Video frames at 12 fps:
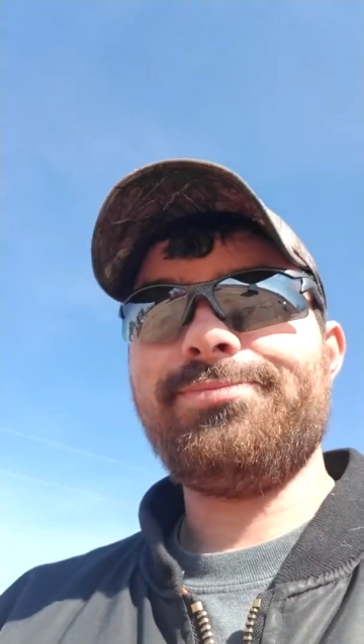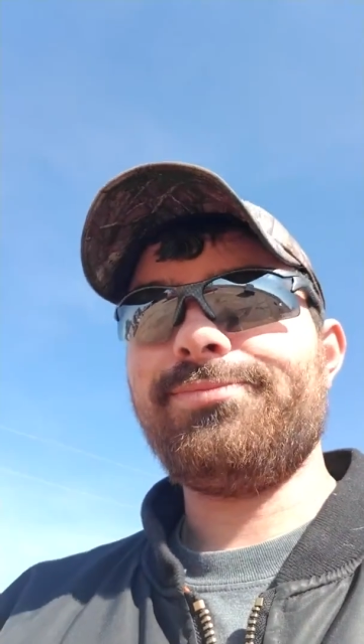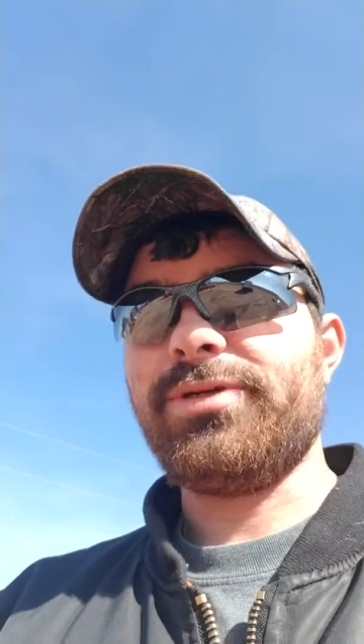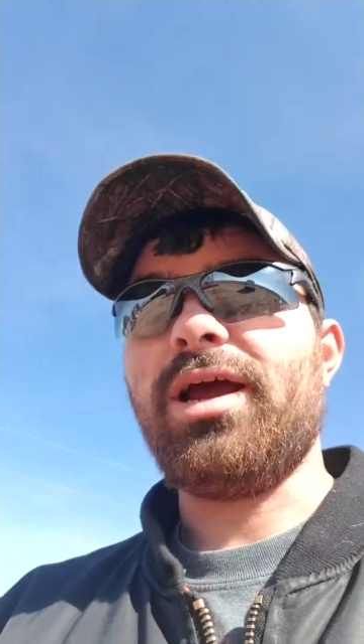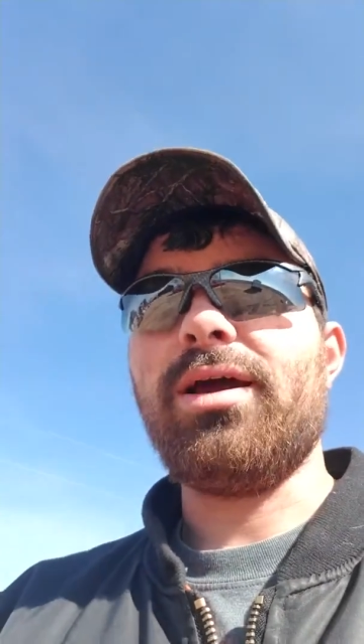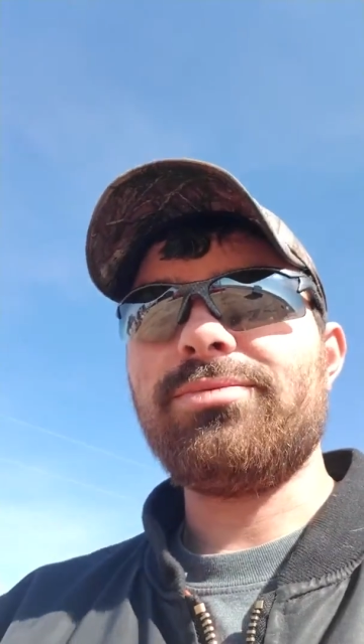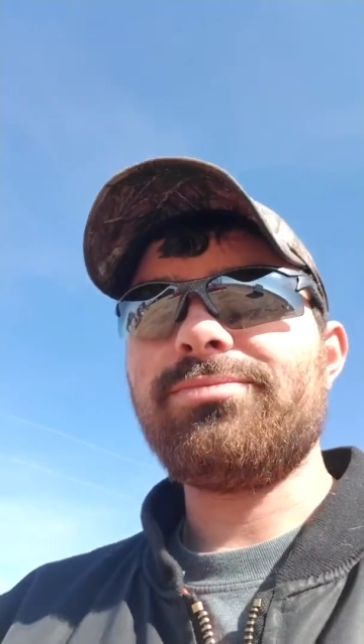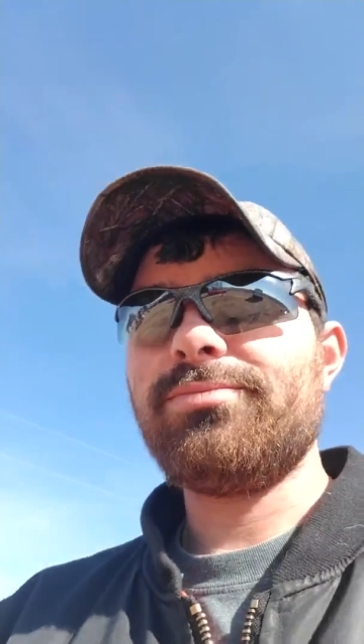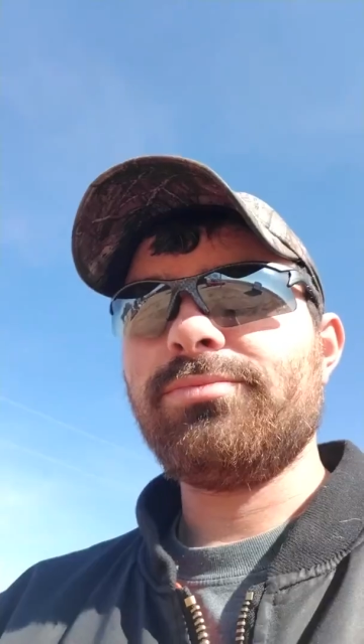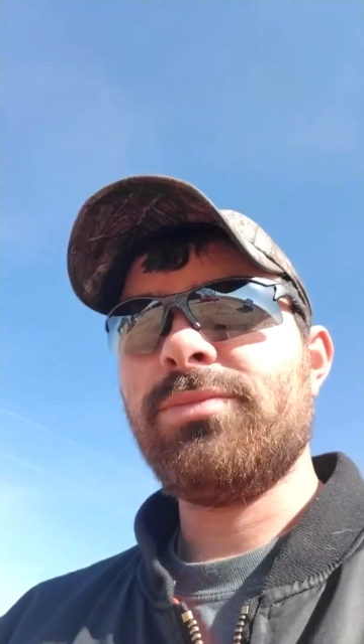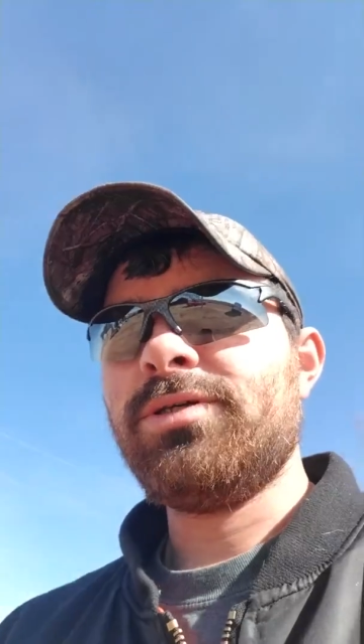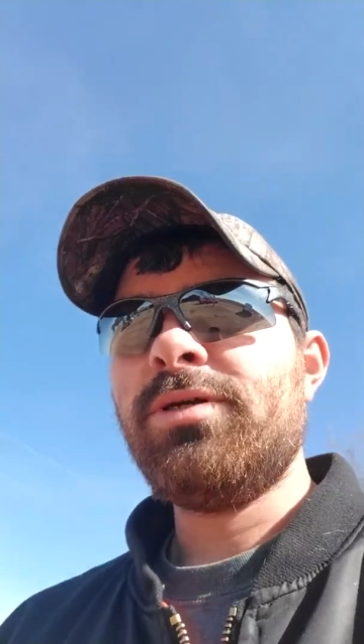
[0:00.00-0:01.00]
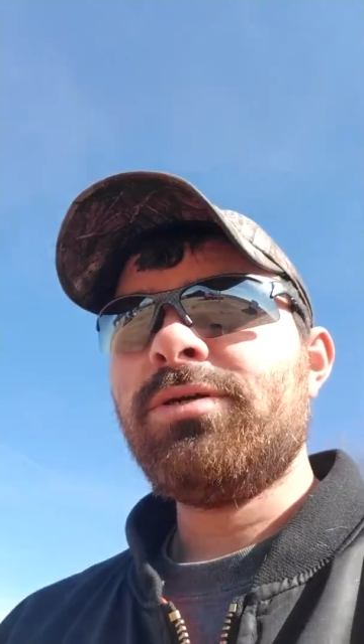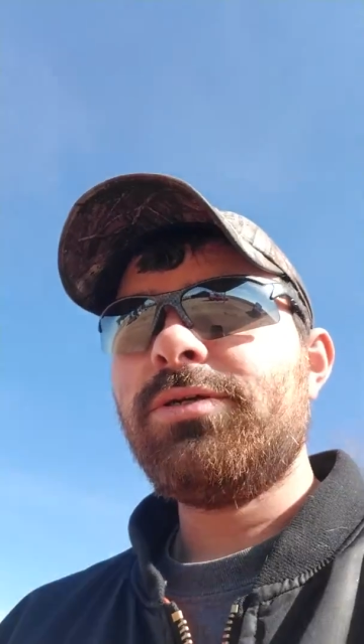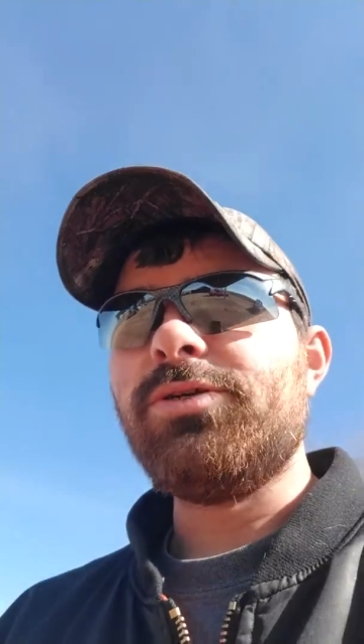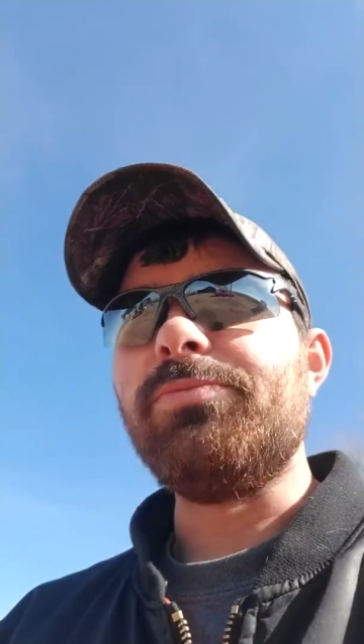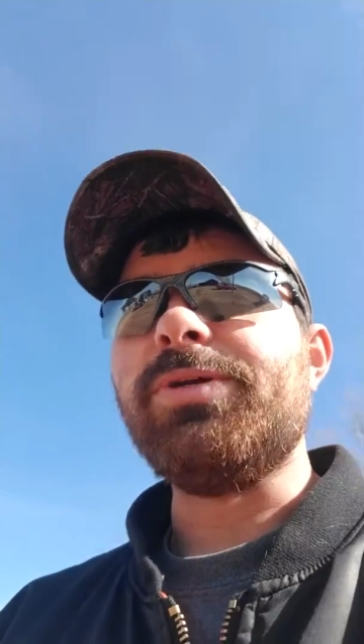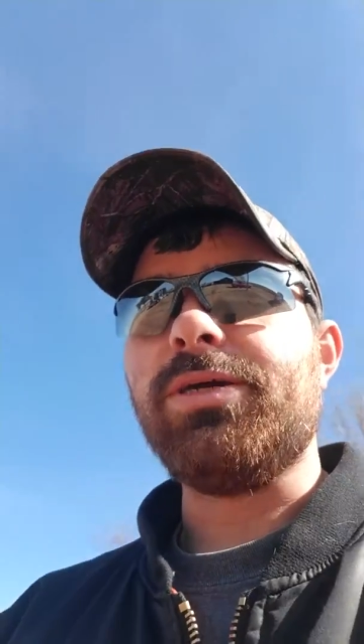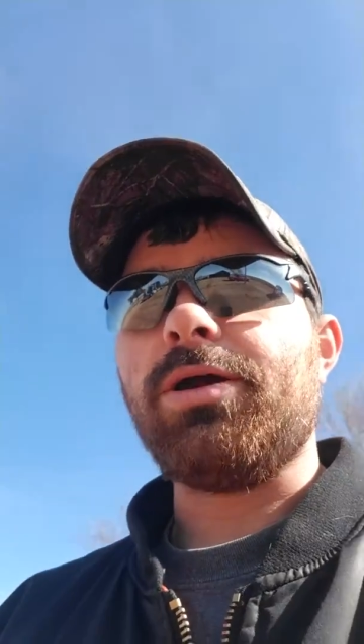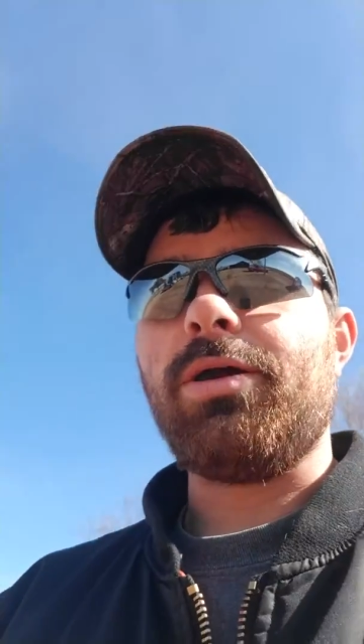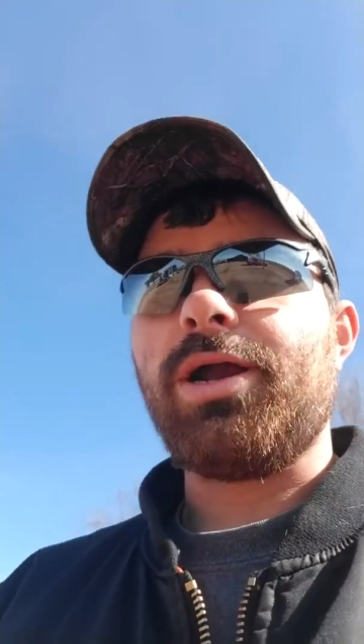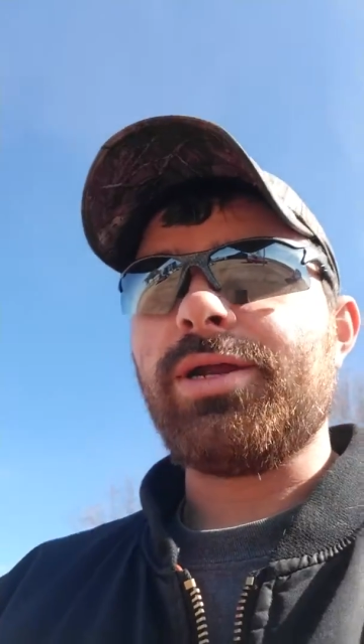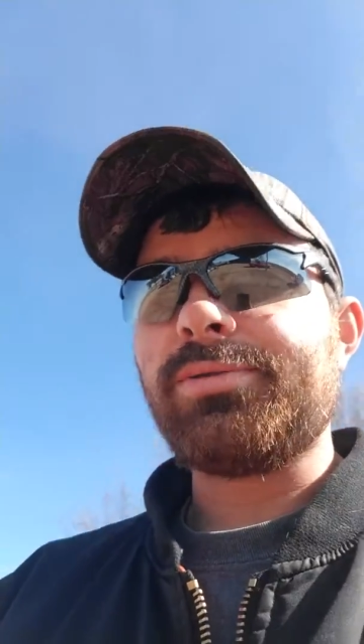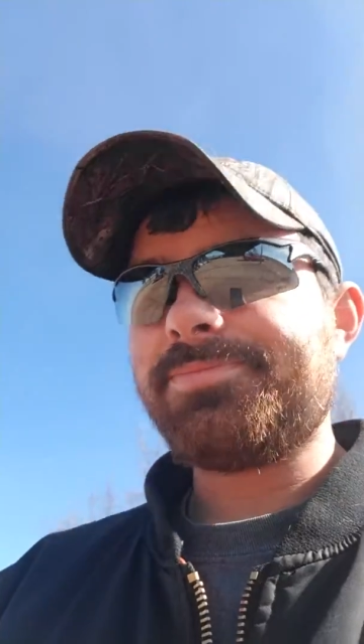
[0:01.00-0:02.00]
yeah, you'll be all right.